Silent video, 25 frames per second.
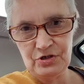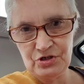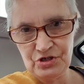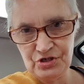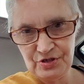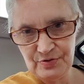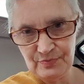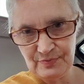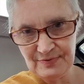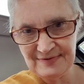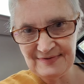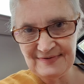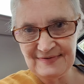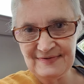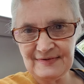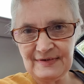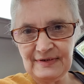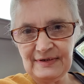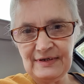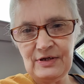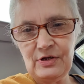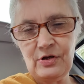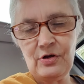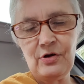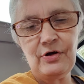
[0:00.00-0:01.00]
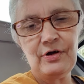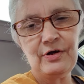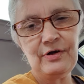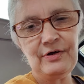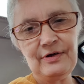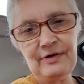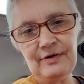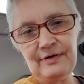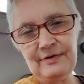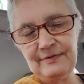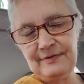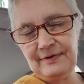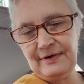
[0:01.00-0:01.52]
she was still in her
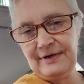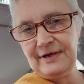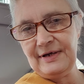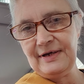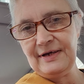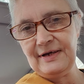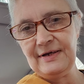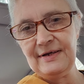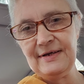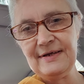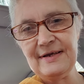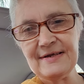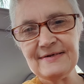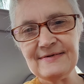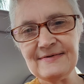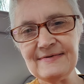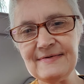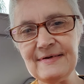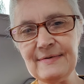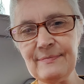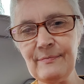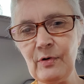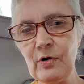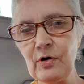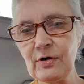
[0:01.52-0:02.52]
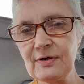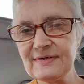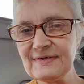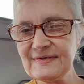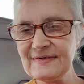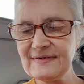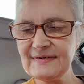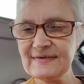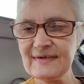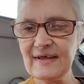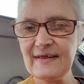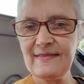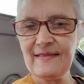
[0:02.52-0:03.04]
nesting
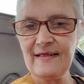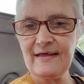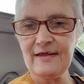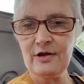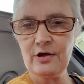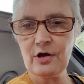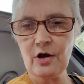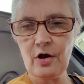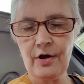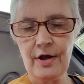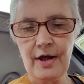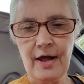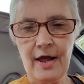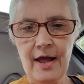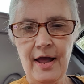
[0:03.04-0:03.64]
box. So there you go.